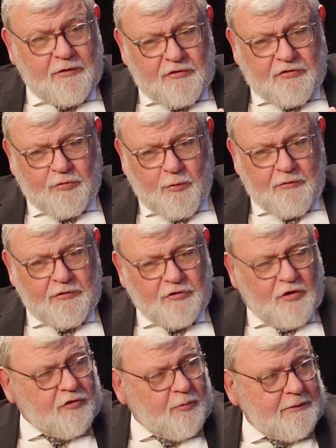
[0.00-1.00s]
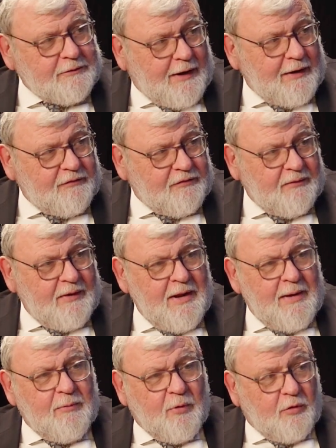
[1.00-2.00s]
saw in Just One Life,
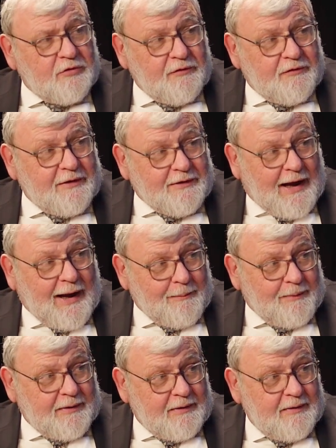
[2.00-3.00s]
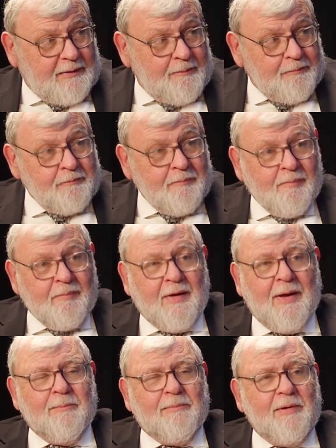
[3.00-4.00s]
because of the topic,
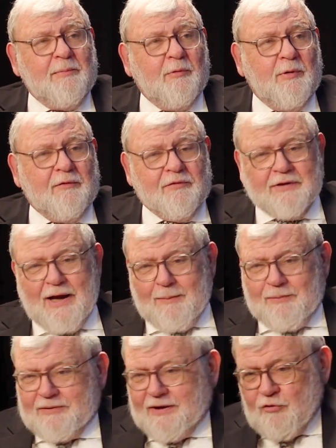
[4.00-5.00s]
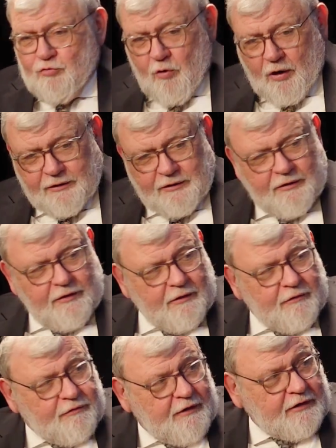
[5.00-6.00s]
and people who have a topic, they run, they're
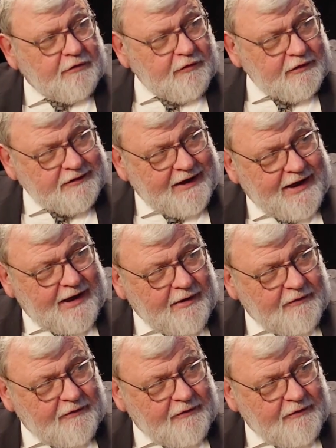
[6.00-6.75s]
afraid to really hear